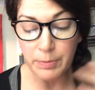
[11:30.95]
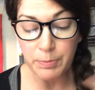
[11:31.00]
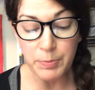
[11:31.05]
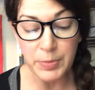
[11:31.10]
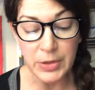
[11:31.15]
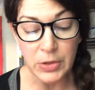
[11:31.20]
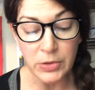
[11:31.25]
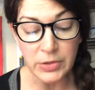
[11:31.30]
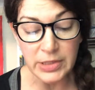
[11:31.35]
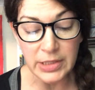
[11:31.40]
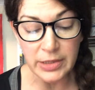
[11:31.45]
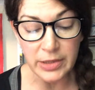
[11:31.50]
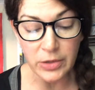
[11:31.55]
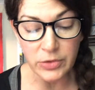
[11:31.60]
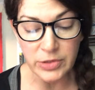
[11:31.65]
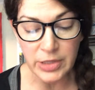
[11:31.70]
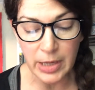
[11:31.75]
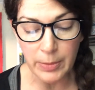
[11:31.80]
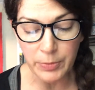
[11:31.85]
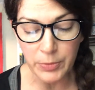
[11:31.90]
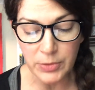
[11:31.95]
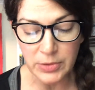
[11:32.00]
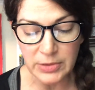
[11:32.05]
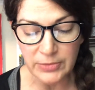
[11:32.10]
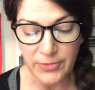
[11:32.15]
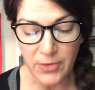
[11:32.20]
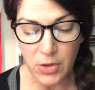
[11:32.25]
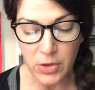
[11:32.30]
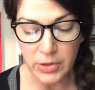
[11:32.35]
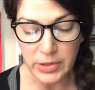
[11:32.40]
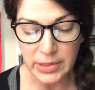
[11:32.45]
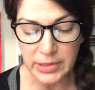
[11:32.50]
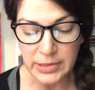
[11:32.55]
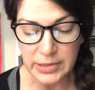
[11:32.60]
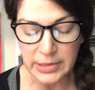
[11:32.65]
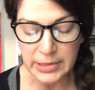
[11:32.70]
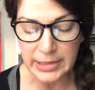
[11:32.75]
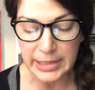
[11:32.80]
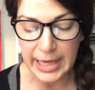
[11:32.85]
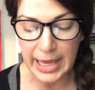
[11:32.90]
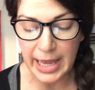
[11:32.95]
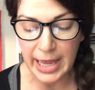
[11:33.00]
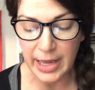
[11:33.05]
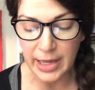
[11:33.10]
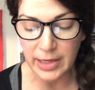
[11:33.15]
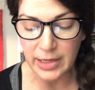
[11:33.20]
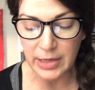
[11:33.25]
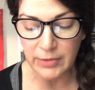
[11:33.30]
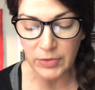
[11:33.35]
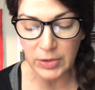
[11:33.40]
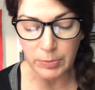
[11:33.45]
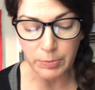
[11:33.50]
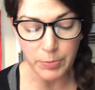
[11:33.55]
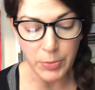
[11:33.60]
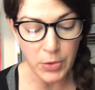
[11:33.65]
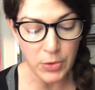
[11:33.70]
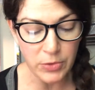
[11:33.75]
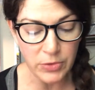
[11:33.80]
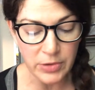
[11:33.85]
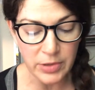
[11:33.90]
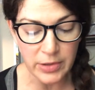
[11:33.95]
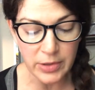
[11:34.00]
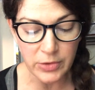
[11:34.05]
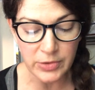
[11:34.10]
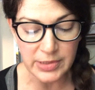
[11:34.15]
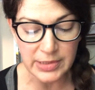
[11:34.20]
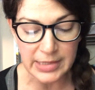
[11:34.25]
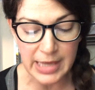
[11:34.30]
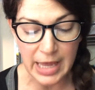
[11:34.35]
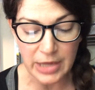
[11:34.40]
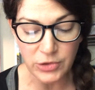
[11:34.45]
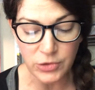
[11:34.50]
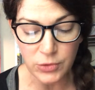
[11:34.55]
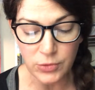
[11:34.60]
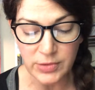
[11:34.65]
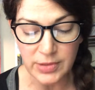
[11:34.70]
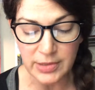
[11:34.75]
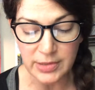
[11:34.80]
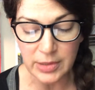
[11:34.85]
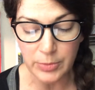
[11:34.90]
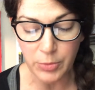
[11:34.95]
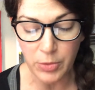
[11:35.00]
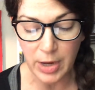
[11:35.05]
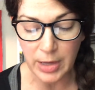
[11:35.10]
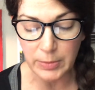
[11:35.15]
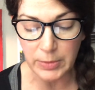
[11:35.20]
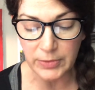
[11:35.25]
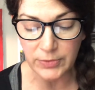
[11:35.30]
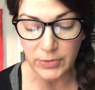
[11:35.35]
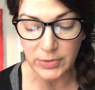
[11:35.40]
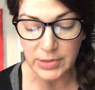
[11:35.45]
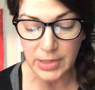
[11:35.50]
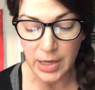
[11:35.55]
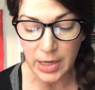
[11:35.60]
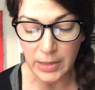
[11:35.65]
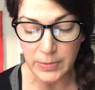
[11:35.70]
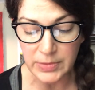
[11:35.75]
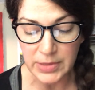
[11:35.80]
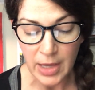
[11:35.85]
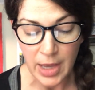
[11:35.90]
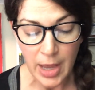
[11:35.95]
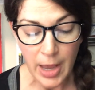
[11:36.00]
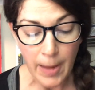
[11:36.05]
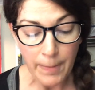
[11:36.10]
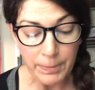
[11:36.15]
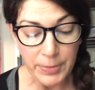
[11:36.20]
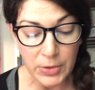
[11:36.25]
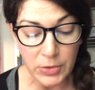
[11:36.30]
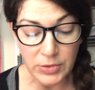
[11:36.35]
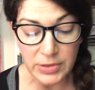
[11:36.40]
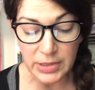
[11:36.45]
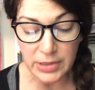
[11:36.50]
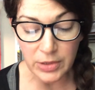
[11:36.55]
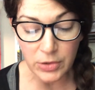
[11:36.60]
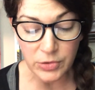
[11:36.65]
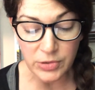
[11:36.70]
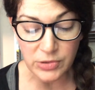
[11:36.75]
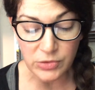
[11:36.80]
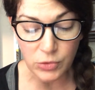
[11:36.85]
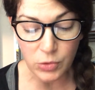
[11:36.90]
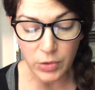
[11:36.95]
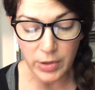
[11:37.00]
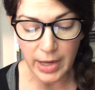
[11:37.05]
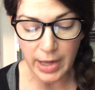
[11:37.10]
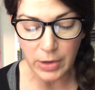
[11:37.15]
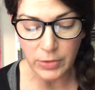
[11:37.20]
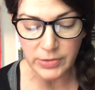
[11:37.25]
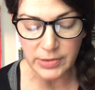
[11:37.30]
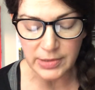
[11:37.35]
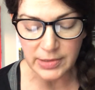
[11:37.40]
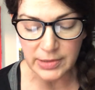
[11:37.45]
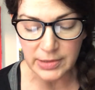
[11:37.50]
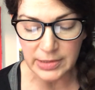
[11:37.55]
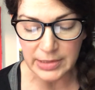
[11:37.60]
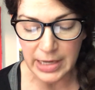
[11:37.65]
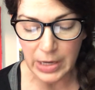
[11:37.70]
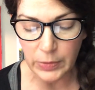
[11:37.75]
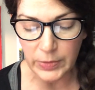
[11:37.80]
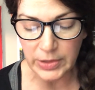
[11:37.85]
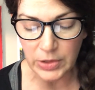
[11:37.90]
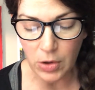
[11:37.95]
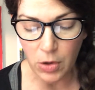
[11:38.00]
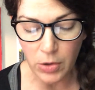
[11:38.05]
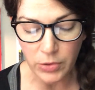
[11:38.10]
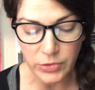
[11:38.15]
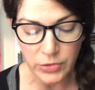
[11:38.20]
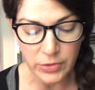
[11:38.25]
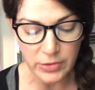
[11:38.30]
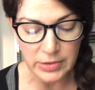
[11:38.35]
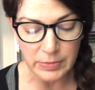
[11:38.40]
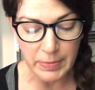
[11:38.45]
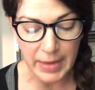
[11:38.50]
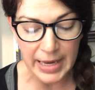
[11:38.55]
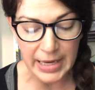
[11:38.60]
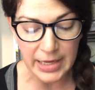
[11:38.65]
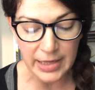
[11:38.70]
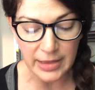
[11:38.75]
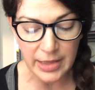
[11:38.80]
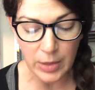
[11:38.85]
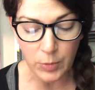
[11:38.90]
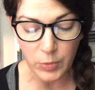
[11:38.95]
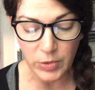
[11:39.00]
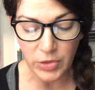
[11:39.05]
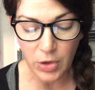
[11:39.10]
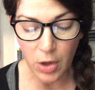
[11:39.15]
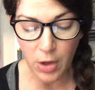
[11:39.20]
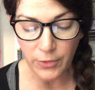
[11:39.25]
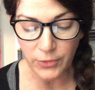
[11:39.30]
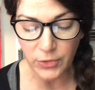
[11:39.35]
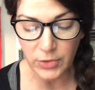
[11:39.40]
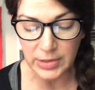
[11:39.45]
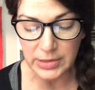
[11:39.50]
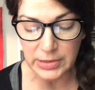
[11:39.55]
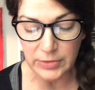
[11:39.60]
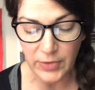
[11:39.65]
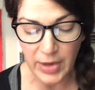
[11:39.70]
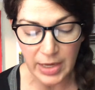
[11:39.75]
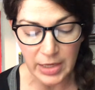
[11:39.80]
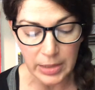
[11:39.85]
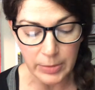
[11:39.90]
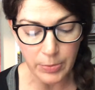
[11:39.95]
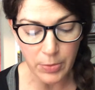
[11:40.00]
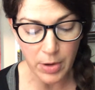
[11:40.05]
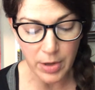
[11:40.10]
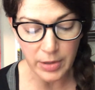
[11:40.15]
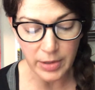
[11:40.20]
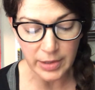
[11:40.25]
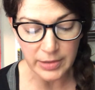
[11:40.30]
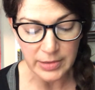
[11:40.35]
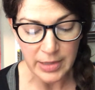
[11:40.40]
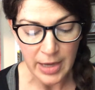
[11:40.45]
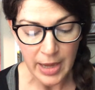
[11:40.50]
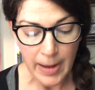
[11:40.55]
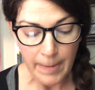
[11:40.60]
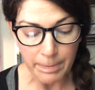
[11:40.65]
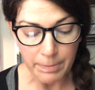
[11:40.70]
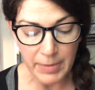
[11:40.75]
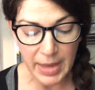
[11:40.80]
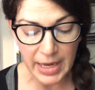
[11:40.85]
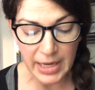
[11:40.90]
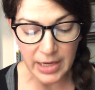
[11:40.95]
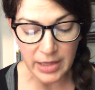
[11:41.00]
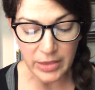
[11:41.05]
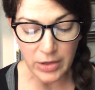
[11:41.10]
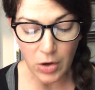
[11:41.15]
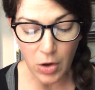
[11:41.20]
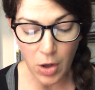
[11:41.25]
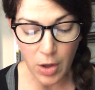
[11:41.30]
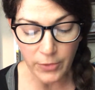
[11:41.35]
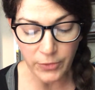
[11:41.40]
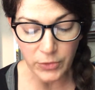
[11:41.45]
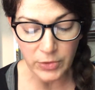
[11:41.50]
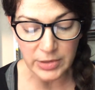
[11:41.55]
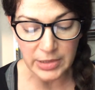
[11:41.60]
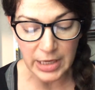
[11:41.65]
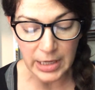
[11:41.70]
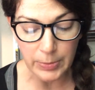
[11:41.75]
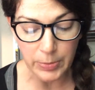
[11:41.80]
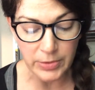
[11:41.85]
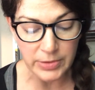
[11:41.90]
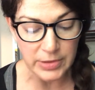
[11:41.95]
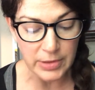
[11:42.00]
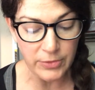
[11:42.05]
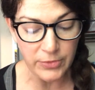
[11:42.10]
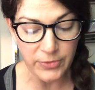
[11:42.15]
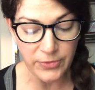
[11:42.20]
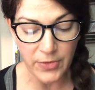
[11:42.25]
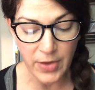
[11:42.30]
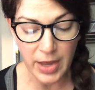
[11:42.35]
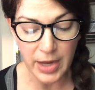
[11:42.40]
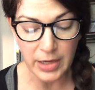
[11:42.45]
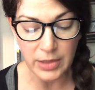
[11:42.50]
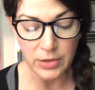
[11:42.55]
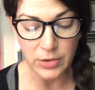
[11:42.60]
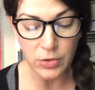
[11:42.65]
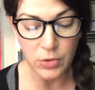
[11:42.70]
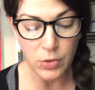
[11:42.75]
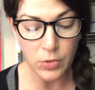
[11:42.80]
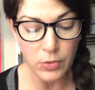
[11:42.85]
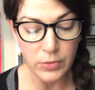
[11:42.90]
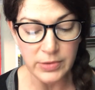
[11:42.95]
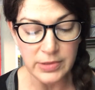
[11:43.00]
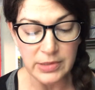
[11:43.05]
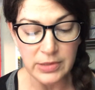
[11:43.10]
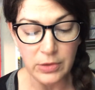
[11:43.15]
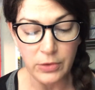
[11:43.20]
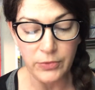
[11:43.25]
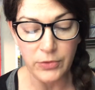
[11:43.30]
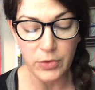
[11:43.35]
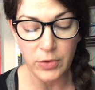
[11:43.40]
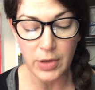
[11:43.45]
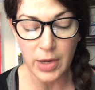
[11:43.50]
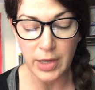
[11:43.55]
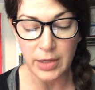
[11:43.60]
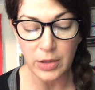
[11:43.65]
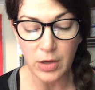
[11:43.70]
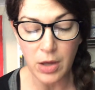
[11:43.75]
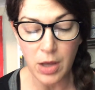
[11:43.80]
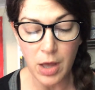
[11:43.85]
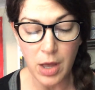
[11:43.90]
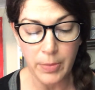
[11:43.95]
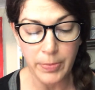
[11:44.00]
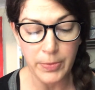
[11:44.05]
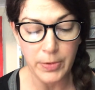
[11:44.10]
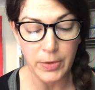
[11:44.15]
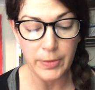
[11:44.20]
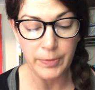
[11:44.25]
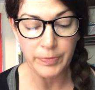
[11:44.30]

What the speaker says: Building their temples fallen into decay, giving birth to their statues as the primeval times, building their storehouses, endowing altars, making them with offerings of any product, making their offering tables of fine gold, silver, and copper.